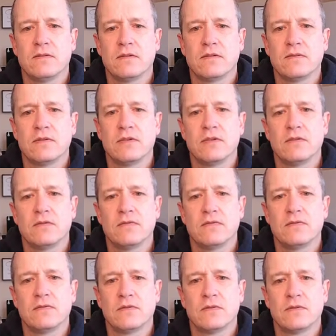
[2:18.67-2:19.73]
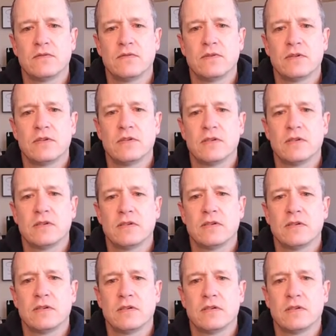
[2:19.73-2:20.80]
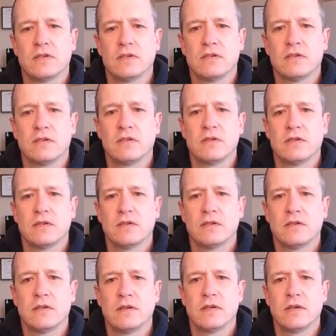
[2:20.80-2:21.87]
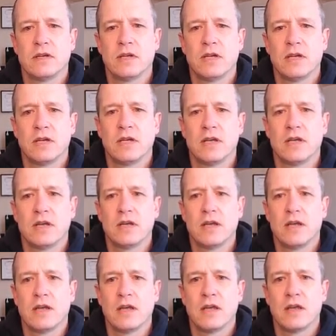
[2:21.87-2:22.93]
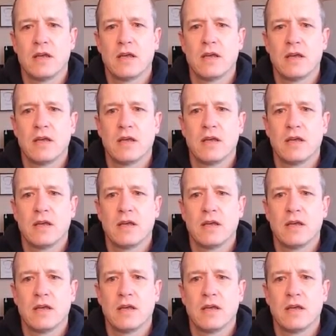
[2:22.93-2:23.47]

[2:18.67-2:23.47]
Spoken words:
Nobody speaks.